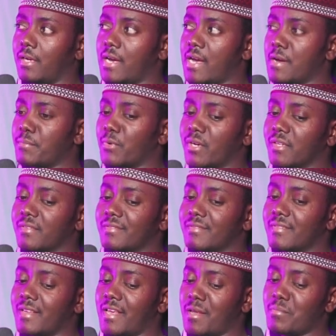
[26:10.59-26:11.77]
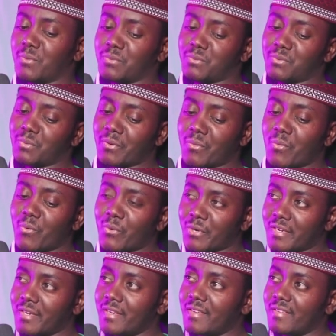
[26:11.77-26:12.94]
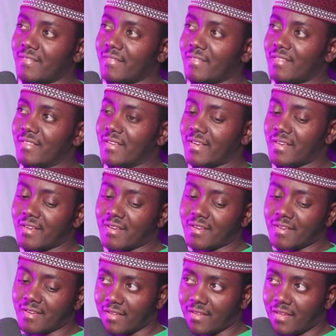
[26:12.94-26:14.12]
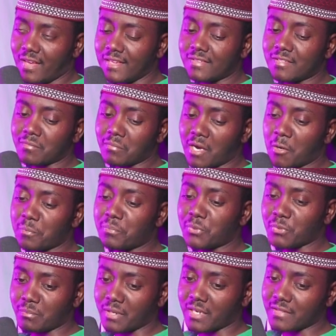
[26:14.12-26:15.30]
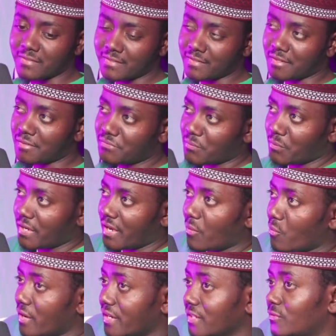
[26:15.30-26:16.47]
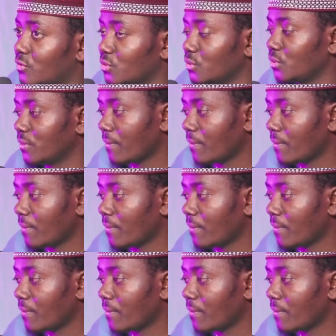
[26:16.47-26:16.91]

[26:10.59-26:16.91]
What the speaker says: I'm not able to record the ATEM output by itself the way I want it to,